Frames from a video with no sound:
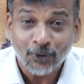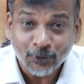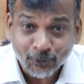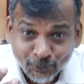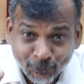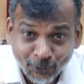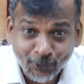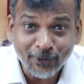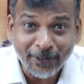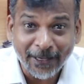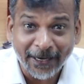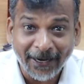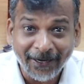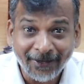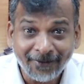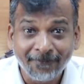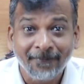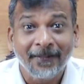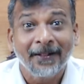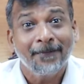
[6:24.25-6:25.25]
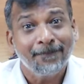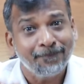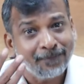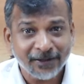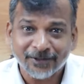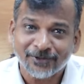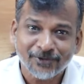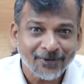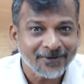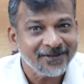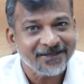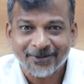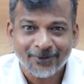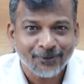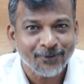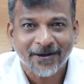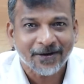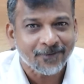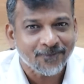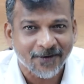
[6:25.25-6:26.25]
So that, based on this,
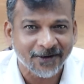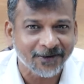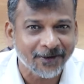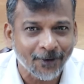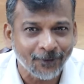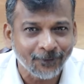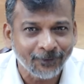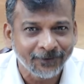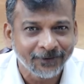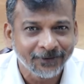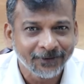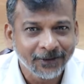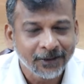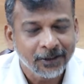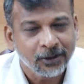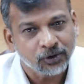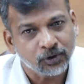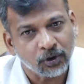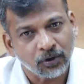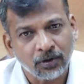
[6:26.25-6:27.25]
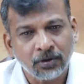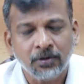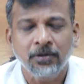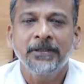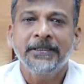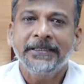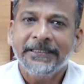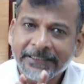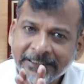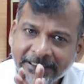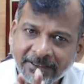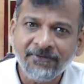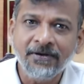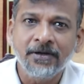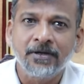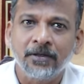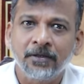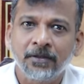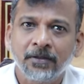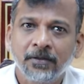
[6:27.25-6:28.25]
you can work out. So,
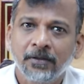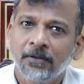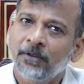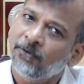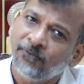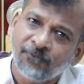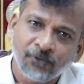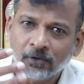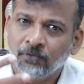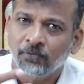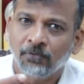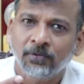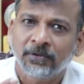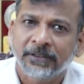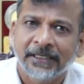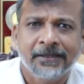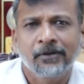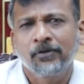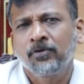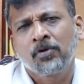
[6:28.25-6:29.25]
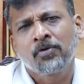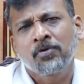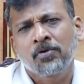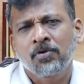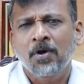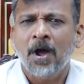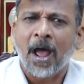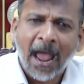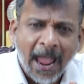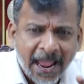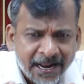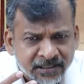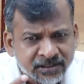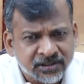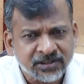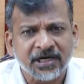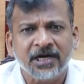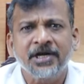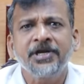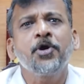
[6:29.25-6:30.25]
even if you think, no, I'll
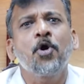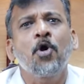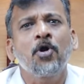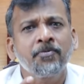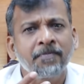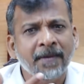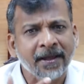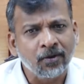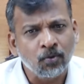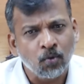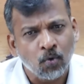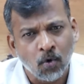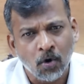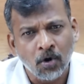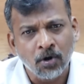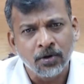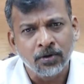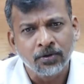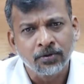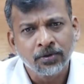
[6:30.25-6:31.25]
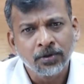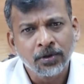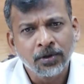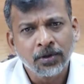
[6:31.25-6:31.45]
study on my own.